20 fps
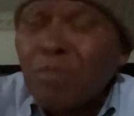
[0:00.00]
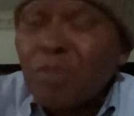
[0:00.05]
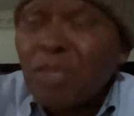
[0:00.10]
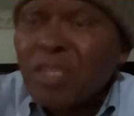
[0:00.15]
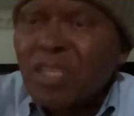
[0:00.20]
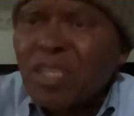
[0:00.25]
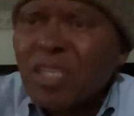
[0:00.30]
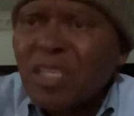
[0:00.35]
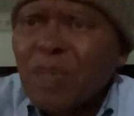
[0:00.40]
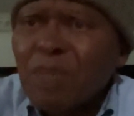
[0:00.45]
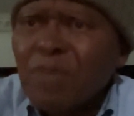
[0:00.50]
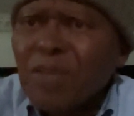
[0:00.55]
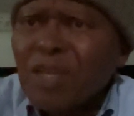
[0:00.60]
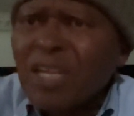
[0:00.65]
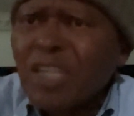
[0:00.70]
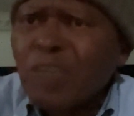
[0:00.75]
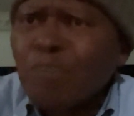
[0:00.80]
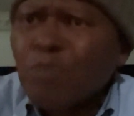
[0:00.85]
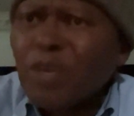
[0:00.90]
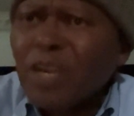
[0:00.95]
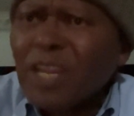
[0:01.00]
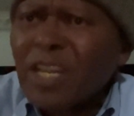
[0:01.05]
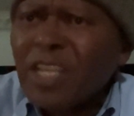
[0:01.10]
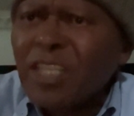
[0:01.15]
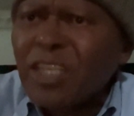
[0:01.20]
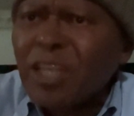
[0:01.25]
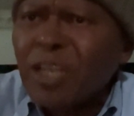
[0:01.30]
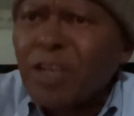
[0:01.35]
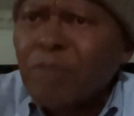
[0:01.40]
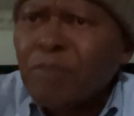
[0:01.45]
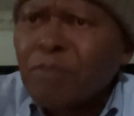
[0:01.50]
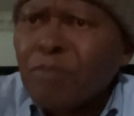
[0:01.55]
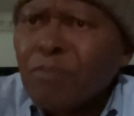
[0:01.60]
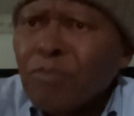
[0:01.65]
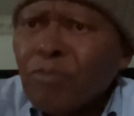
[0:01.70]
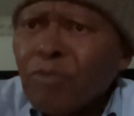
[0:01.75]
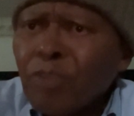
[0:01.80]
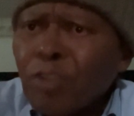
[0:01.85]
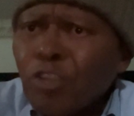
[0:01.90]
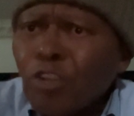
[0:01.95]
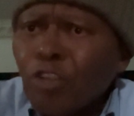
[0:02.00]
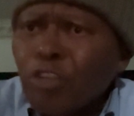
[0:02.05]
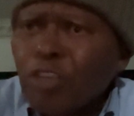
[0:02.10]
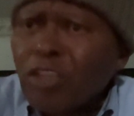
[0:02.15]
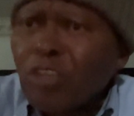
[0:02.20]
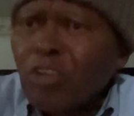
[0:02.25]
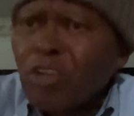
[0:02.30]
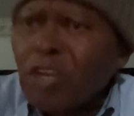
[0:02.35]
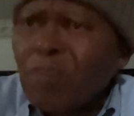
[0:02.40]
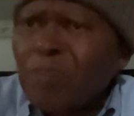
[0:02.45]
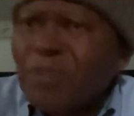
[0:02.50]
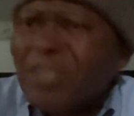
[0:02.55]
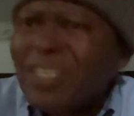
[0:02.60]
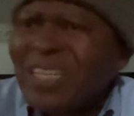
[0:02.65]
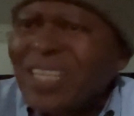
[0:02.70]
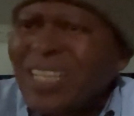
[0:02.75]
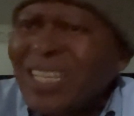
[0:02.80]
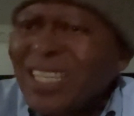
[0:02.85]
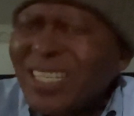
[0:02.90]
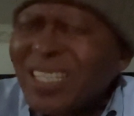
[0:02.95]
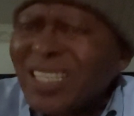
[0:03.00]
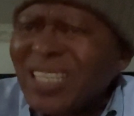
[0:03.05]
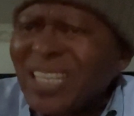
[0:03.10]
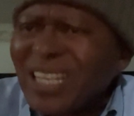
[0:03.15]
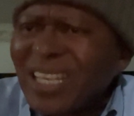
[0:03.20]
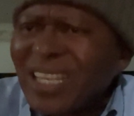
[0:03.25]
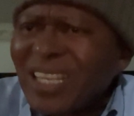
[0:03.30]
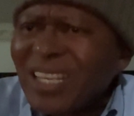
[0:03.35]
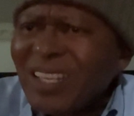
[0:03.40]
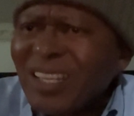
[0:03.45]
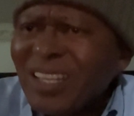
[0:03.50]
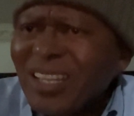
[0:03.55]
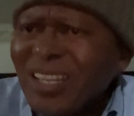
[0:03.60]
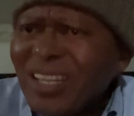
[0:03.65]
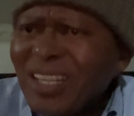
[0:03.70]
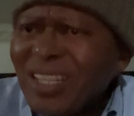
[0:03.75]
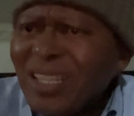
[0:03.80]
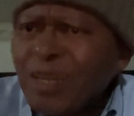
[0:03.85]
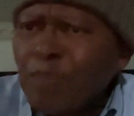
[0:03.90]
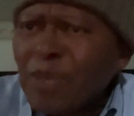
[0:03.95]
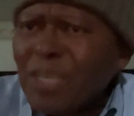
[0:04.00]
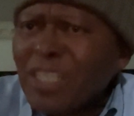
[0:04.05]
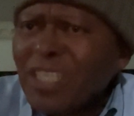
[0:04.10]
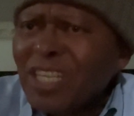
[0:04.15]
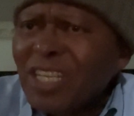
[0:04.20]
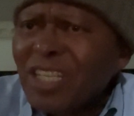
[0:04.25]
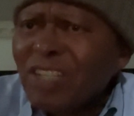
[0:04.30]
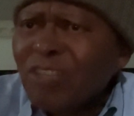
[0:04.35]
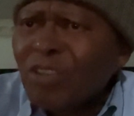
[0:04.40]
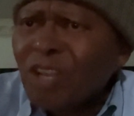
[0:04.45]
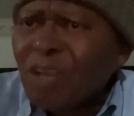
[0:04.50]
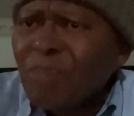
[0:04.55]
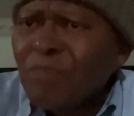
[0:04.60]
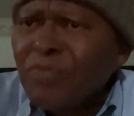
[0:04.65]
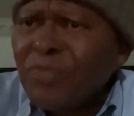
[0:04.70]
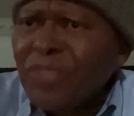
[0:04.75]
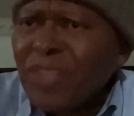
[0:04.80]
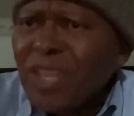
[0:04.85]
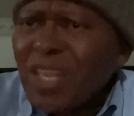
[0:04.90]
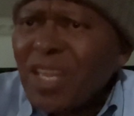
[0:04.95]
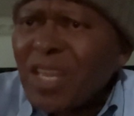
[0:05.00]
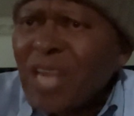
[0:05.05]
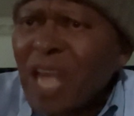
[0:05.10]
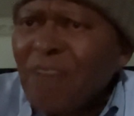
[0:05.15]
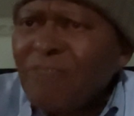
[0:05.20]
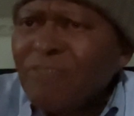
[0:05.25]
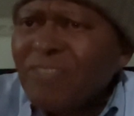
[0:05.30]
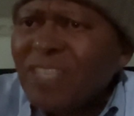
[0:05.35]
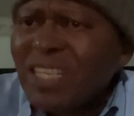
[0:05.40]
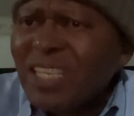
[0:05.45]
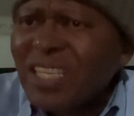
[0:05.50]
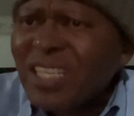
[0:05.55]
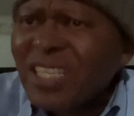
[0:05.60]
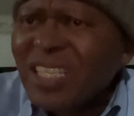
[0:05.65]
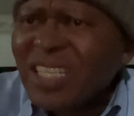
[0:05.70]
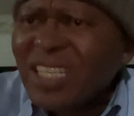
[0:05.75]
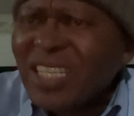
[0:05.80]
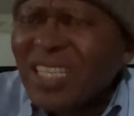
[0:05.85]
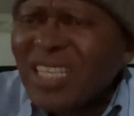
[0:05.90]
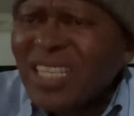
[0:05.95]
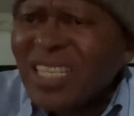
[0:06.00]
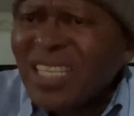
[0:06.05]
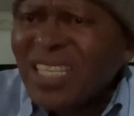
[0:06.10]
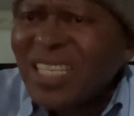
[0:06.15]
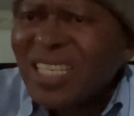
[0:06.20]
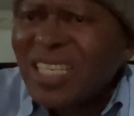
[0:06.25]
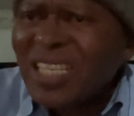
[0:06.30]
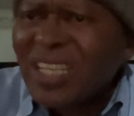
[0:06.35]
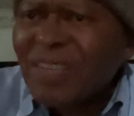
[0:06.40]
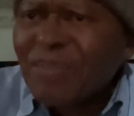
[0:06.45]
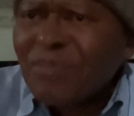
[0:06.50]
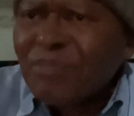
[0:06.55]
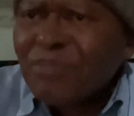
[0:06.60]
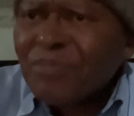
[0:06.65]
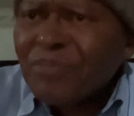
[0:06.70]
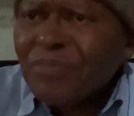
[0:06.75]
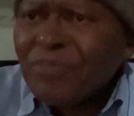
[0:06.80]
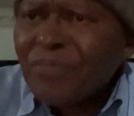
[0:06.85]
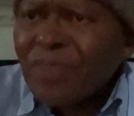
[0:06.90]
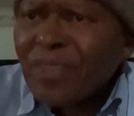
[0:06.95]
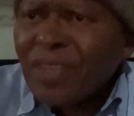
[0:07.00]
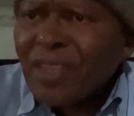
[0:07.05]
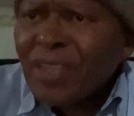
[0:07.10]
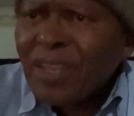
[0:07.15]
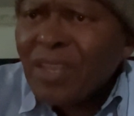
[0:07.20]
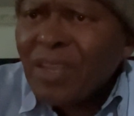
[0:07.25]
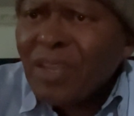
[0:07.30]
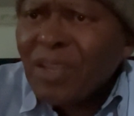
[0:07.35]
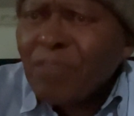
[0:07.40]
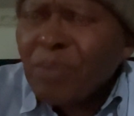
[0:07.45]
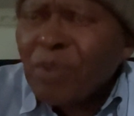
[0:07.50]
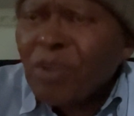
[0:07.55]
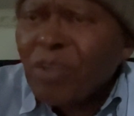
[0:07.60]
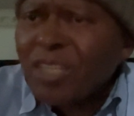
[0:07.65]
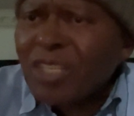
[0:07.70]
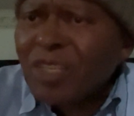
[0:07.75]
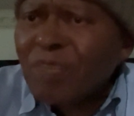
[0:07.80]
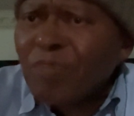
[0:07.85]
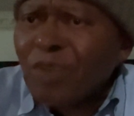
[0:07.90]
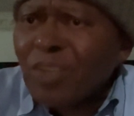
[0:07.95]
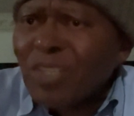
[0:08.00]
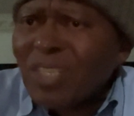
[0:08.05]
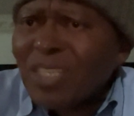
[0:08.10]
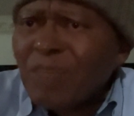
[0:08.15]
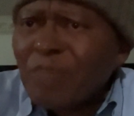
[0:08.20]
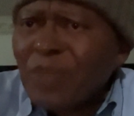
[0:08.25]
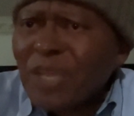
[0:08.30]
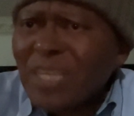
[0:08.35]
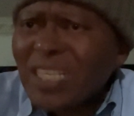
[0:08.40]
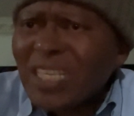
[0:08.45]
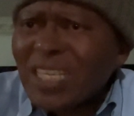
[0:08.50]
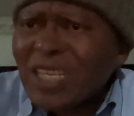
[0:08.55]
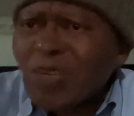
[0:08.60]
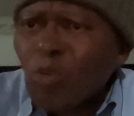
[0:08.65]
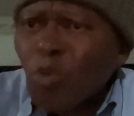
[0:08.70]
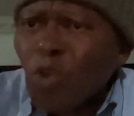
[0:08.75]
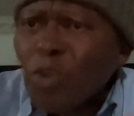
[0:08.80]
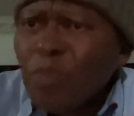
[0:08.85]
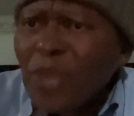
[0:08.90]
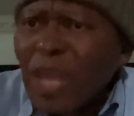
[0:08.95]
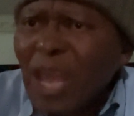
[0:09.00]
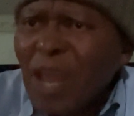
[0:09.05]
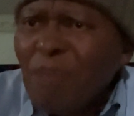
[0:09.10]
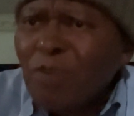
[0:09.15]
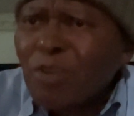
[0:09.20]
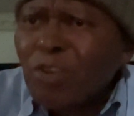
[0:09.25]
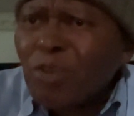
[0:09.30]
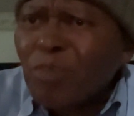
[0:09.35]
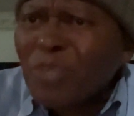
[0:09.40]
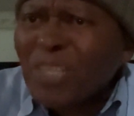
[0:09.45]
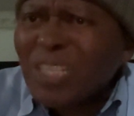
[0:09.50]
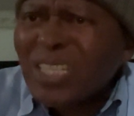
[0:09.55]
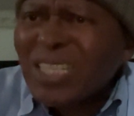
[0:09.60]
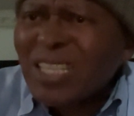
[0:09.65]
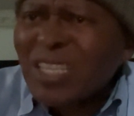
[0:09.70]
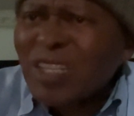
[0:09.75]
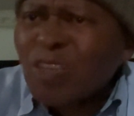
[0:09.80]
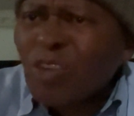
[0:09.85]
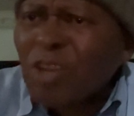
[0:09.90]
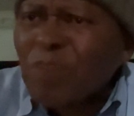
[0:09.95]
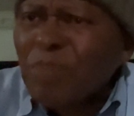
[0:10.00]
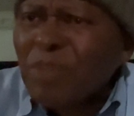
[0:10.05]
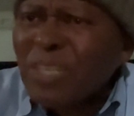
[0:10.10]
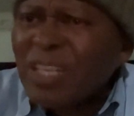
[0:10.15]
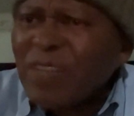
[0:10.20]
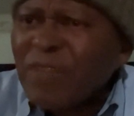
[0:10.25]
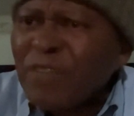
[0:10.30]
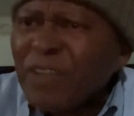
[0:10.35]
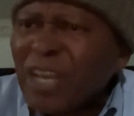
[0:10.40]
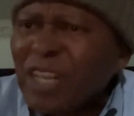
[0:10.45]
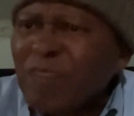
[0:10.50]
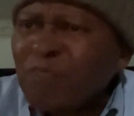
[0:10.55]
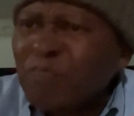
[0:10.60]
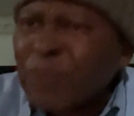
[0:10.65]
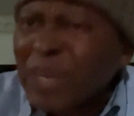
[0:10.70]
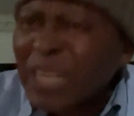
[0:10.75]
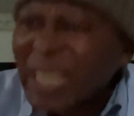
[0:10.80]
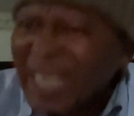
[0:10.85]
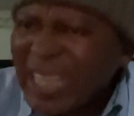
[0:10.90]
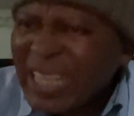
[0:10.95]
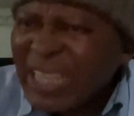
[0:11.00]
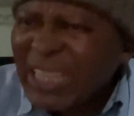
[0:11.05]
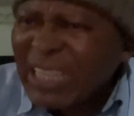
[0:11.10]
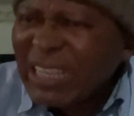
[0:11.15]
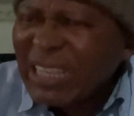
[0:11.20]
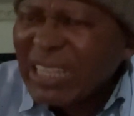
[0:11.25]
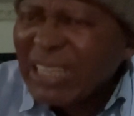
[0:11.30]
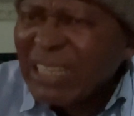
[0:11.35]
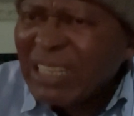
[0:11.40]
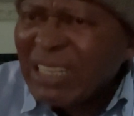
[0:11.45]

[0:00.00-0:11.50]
disturbing respiration. So there's going to be dyspnea. The patient is going to have dyspnea. Because the patient won't be able to, there's going to be difficult breathing.